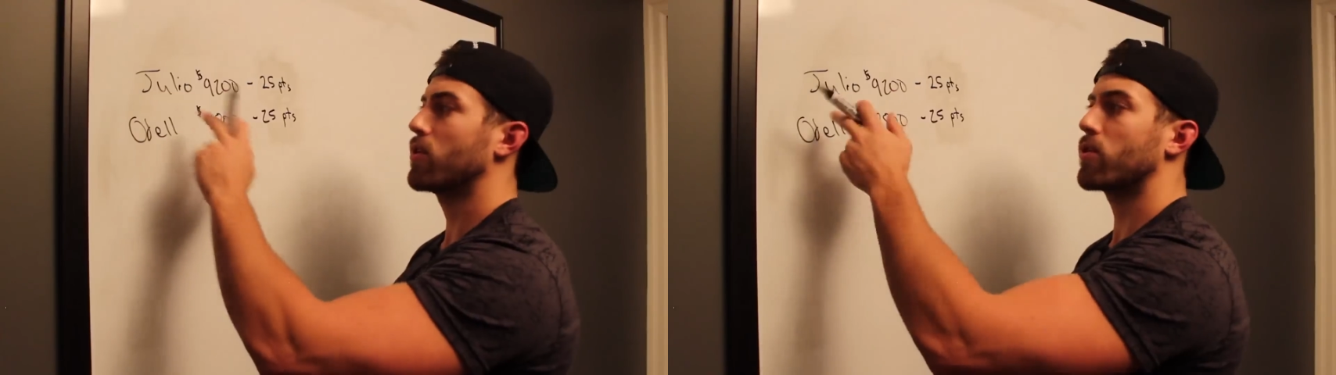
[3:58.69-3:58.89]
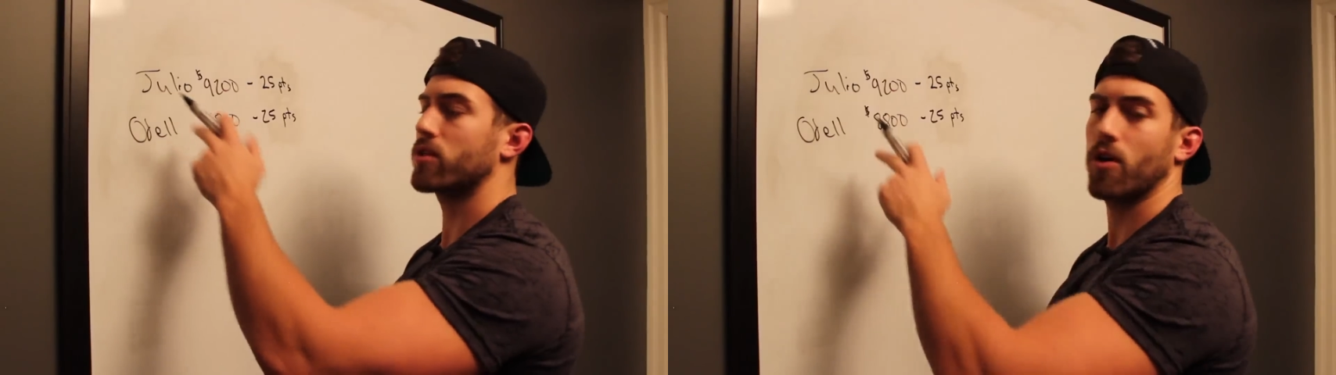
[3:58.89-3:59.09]

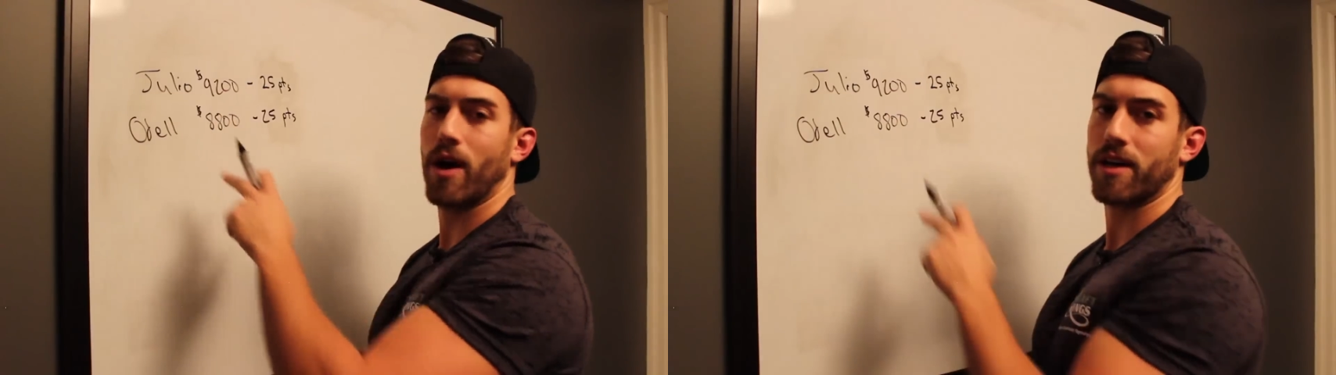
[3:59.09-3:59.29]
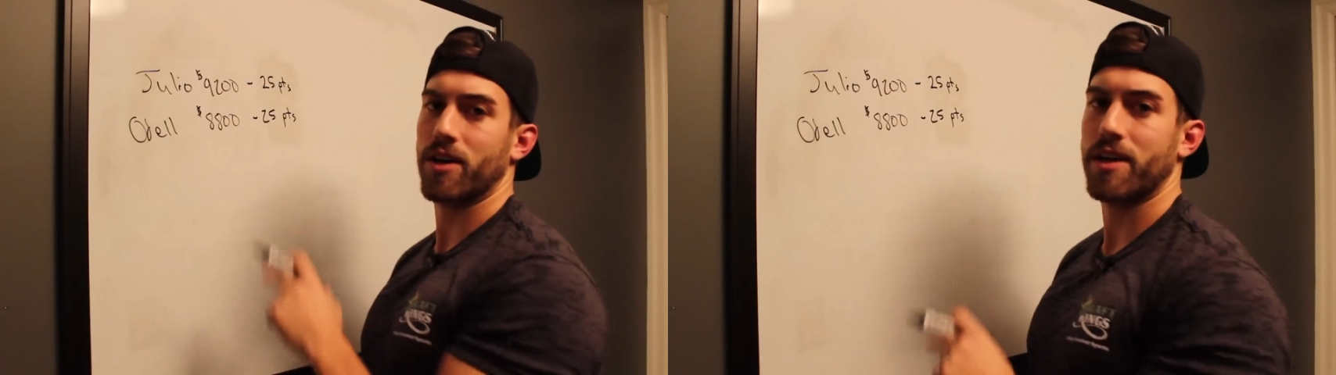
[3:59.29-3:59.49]
Julio
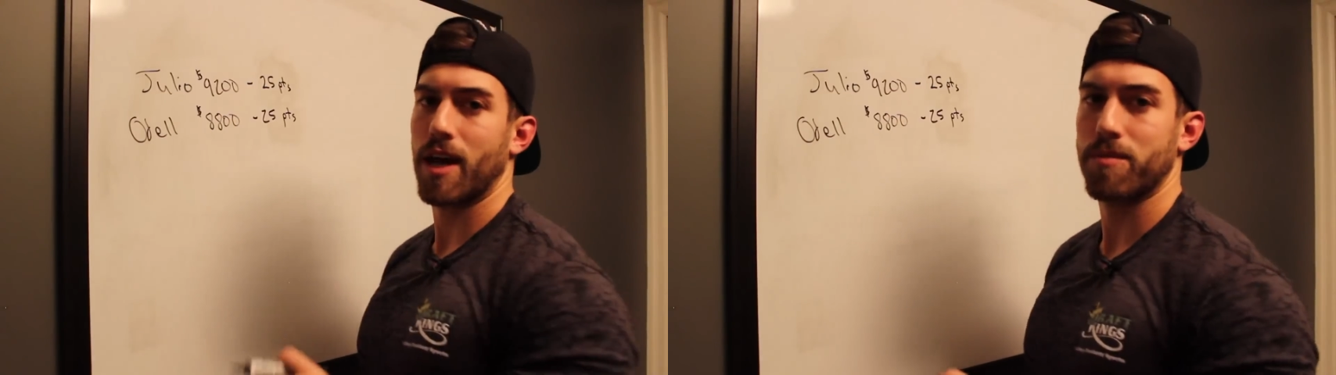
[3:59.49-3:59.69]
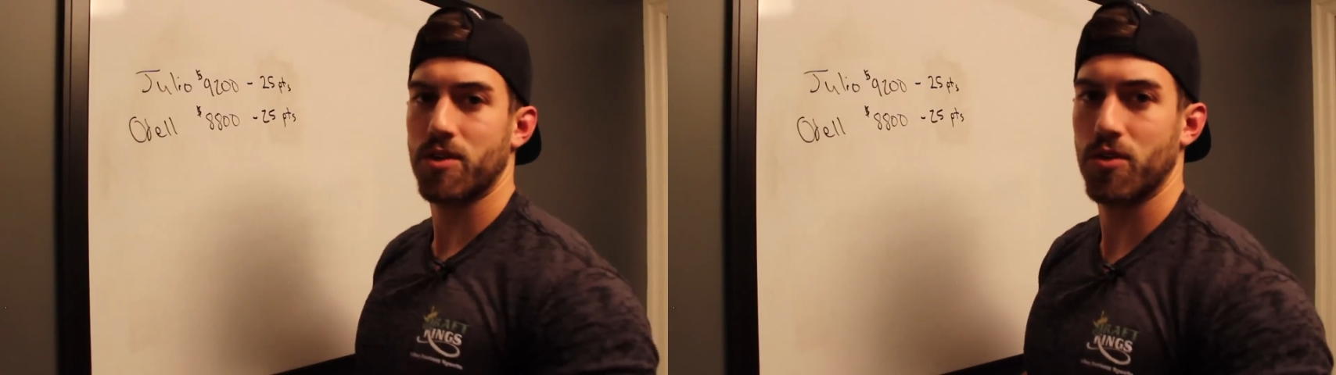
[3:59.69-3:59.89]
had a good
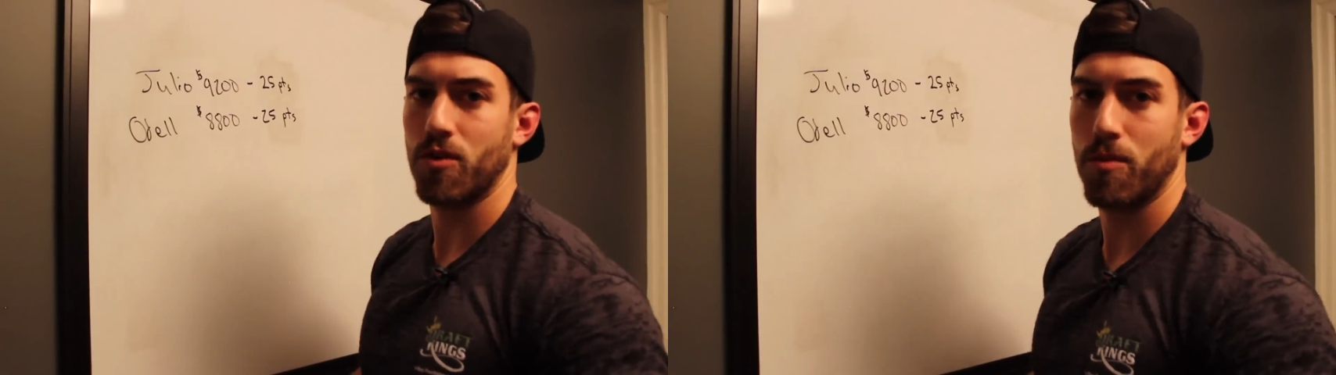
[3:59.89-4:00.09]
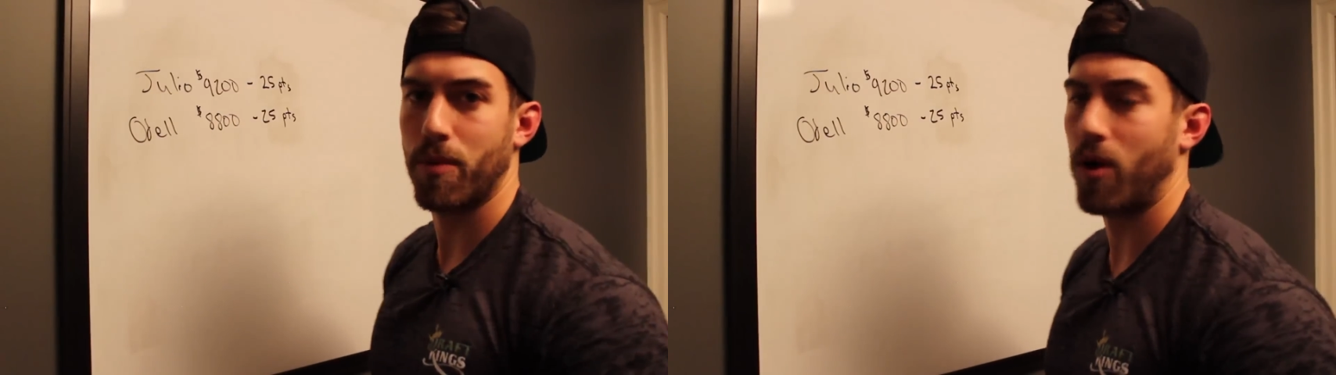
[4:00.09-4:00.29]
game
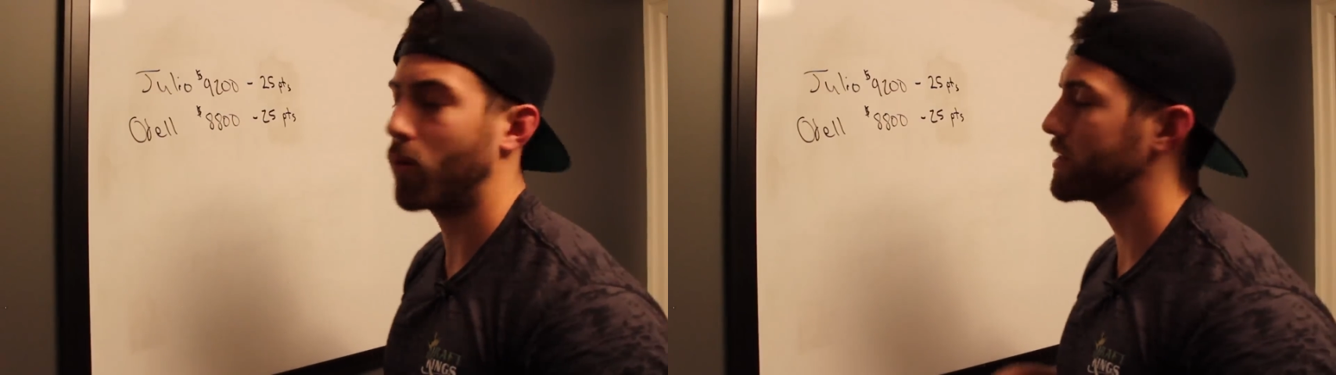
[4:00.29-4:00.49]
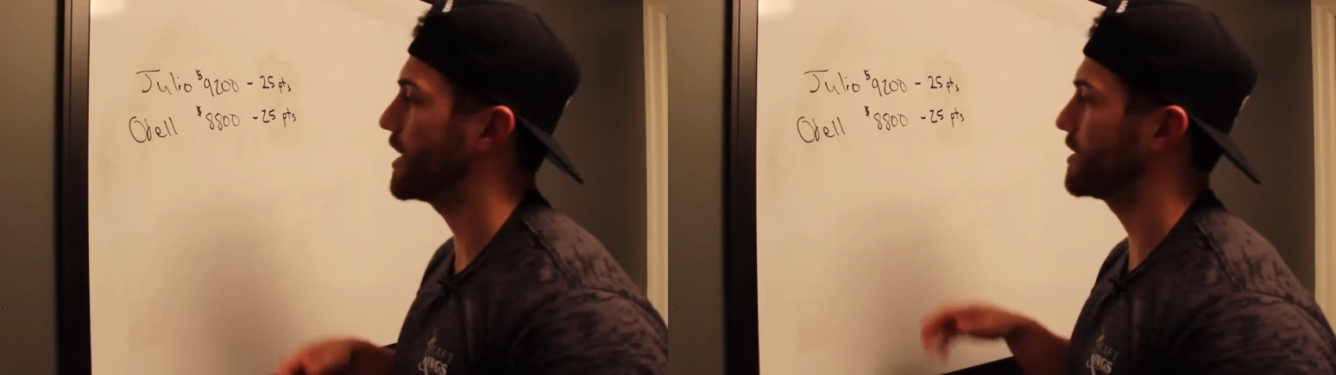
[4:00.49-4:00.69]
too, but
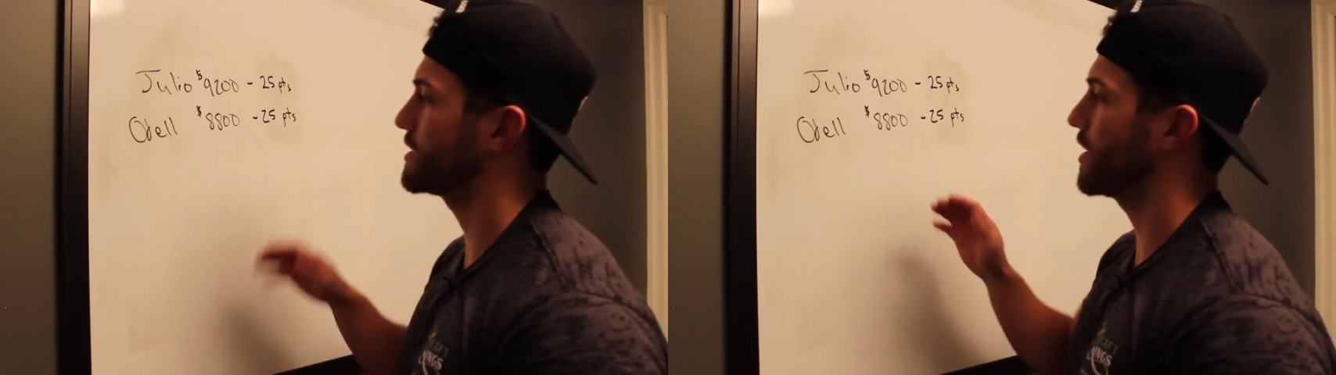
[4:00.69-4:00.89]
Odell is